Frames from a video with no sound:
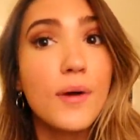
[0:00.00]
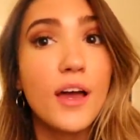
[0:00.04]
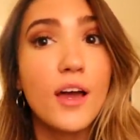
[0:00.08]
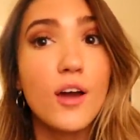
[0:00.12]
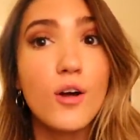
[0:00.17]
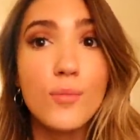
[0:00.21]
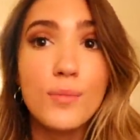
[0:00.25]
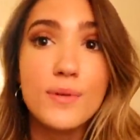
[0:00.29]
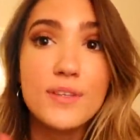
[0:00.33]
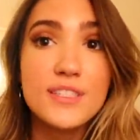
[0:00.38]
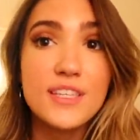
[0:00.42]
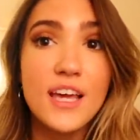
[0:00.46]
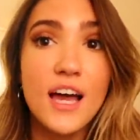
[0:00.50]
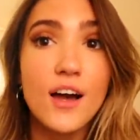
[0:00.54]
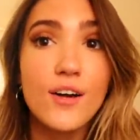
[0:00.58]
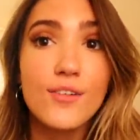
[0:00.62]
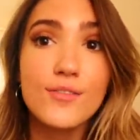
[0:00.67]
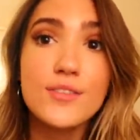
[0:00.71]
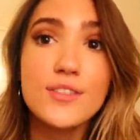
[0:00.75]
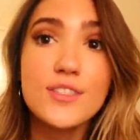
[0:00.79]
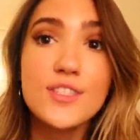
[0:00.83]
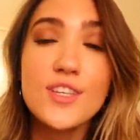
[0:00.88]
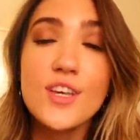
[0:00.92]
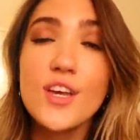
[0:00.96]
I hope it
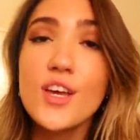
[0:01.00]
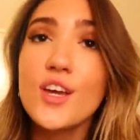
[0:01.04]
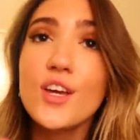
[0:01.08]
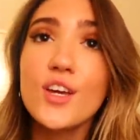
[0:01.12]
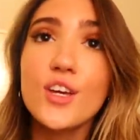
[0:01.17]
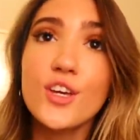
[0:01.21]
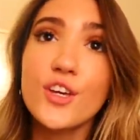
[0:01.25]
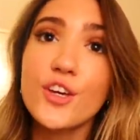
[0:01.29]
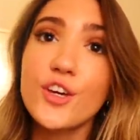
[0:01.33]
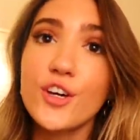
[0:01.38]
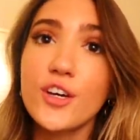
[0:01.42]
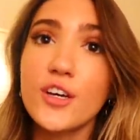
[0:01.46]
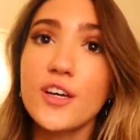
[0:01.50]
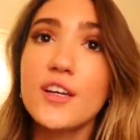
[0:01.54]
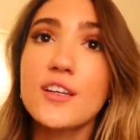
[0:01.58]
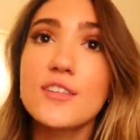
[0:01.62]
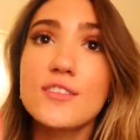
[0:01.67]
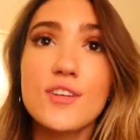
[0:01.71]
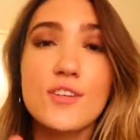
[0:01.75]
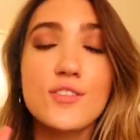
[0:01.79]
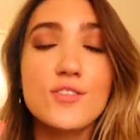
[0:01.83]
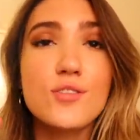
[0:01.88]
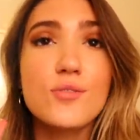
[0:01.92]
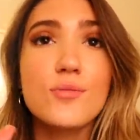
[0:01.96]
sounds good.
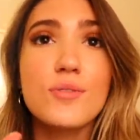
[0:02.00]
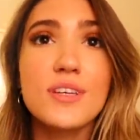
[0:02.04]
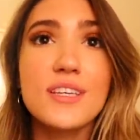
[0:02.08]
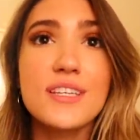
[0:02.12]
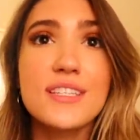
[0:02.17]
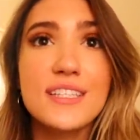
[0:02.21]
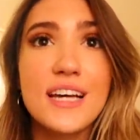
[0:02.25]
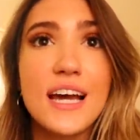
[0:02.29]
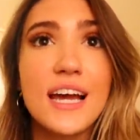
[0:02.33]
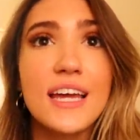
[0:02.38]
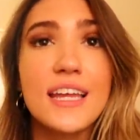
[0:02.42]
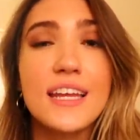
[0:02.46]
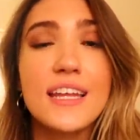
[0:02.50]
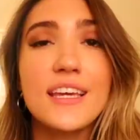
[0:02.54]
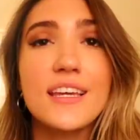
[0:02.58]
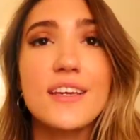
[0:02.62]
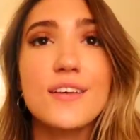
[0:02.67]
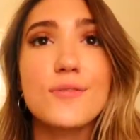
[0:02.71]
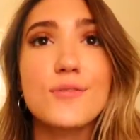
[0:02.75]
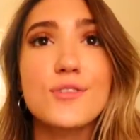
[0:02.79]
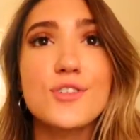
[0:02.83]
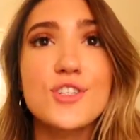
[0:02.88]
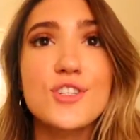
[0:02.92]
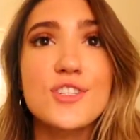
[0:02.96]
It's also really
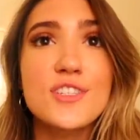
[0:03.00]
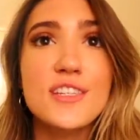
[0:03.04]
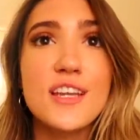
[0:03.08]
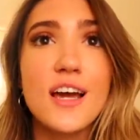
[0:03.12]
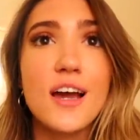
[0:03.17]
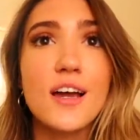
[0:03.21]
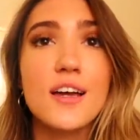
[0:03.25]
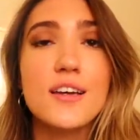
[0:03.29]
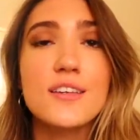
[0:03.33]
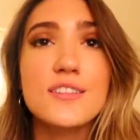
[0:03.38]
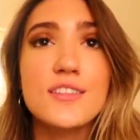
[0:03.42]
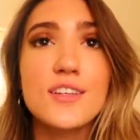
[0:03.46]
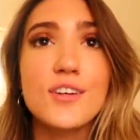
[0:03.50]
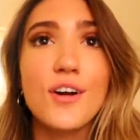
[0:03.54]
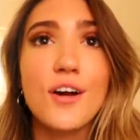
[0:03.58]
tiny, which is nice.